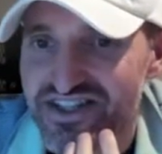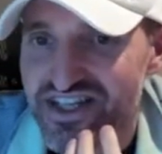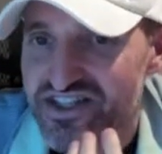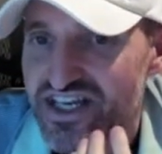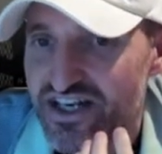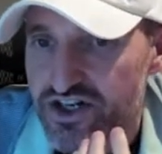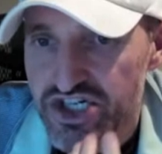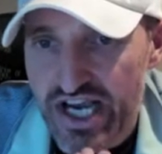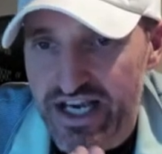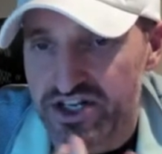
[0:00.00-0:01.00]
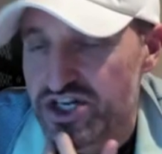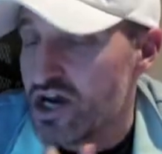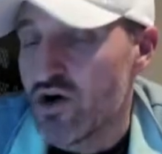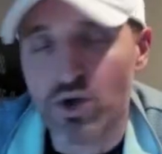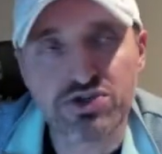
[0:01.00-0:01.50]
16 and change,
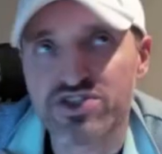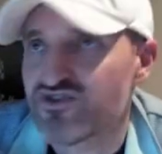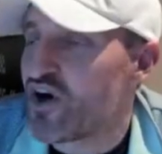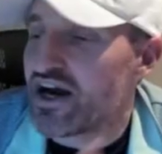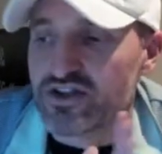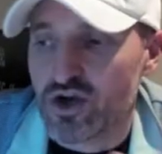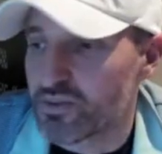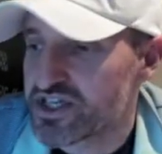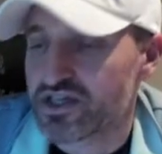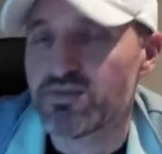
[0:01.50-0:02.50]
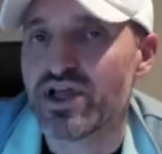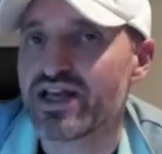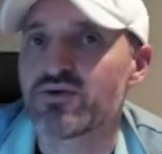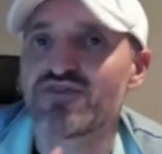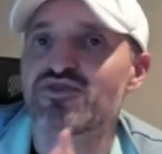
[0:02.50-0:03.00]
which was fine. Nobody's
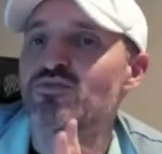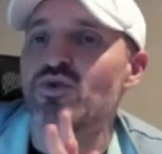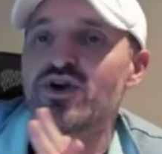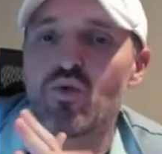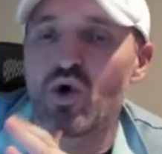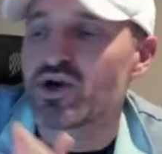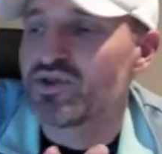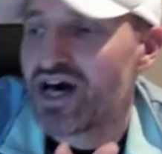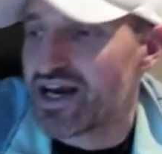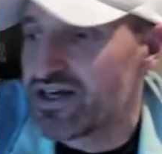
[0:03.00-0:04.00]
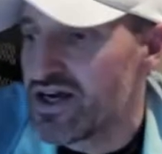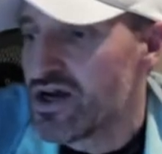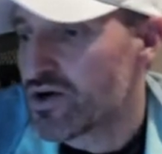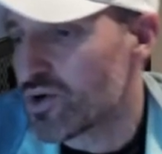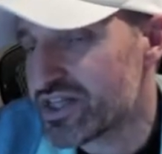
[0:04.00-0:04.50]
complaining. Went from you know 109
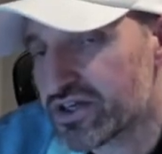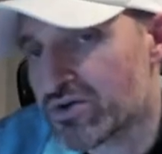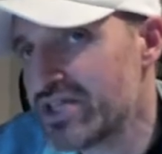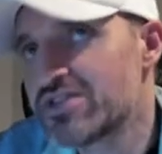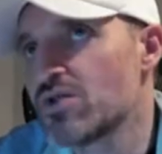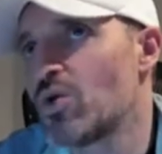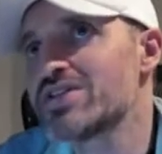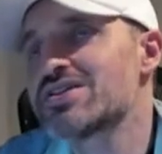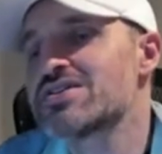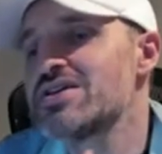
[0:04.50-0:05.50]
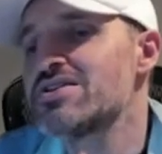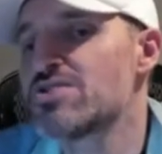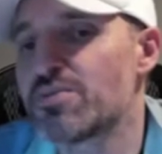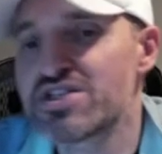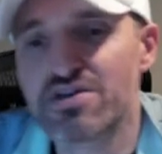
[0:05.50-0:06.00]
red to green to the 116s.
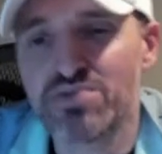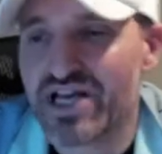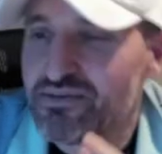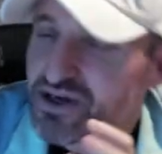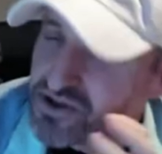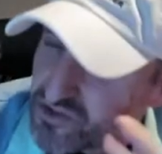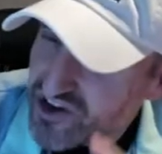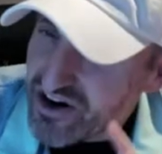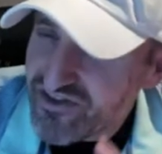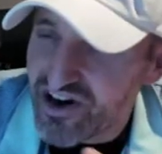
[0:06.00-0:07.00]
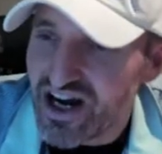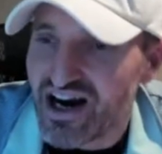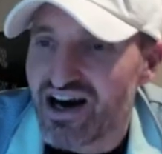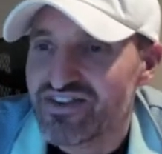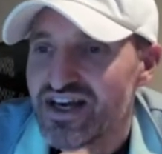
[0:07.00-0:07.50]
Nobody's complaining, but it was very very
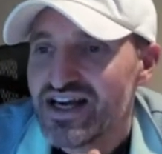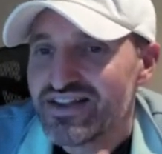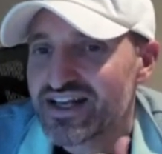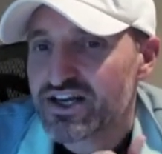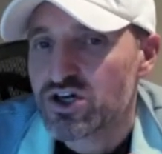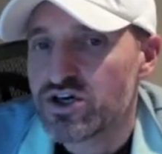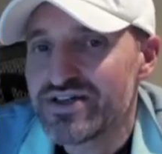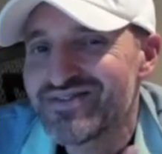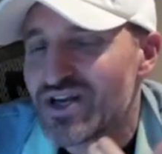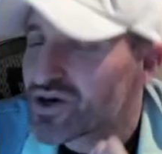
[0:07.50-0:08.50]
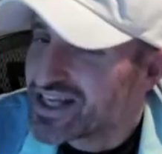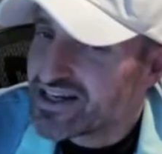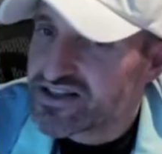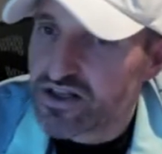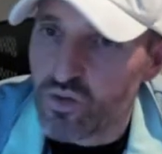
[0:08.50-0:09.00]
odd that it couldn't you know get
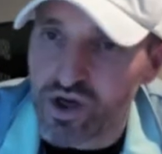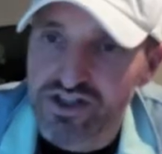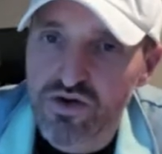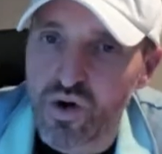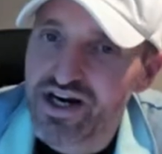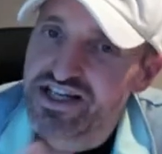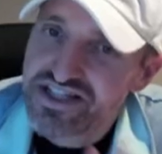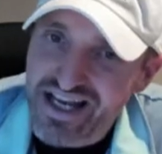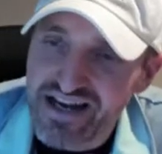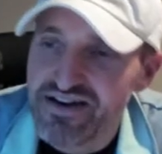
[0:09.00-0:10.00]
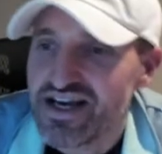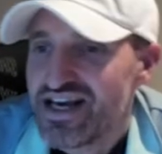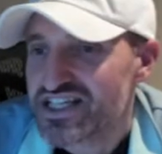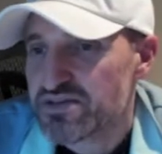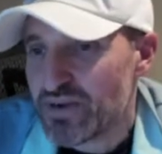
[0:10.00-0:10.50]
into the 120s. Again,
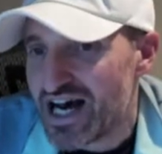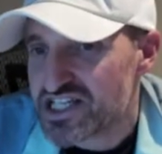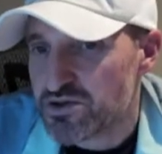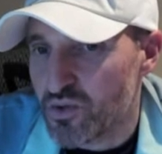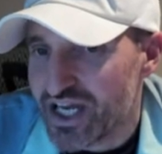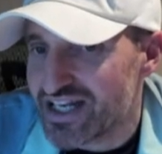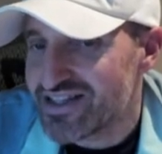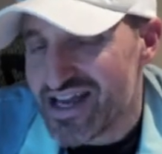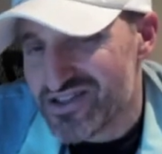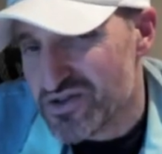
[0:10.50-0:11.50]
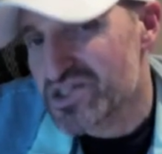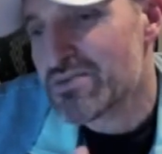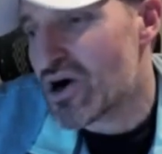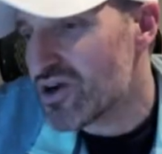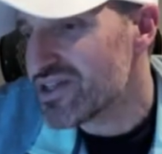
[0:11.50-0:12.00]
is it possible we get a day two
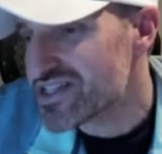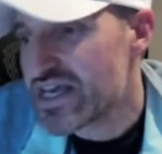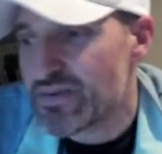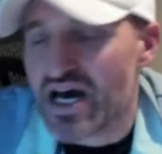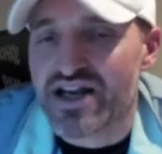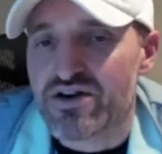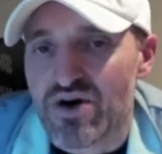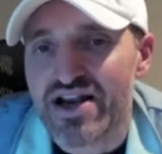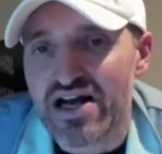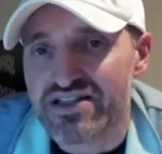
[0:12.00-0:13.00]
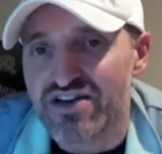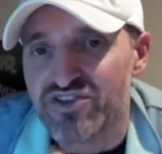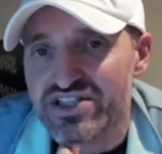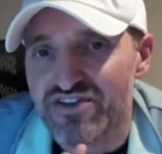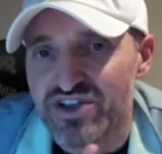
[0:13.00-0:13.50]
tomorrow? Let's keep an eye on it, right? I'll
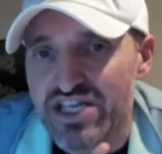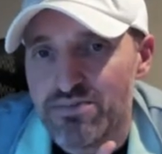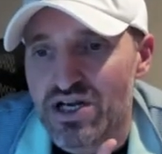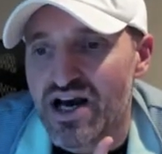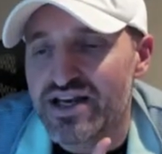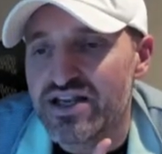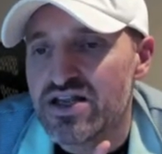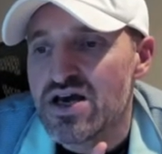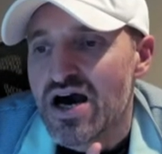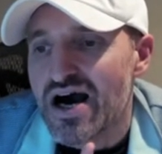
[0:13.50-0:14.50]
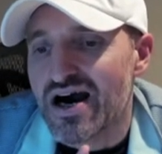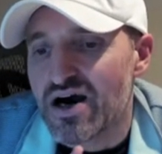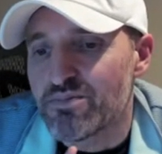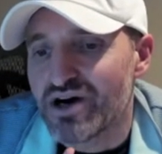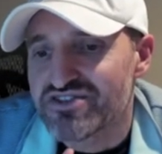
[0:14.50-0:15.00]
definitely definitely keep an eye on it uh,
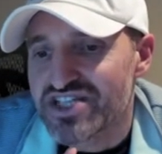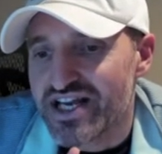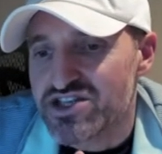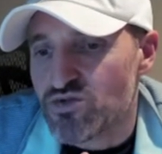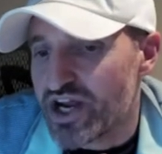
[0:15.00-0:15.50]
above today's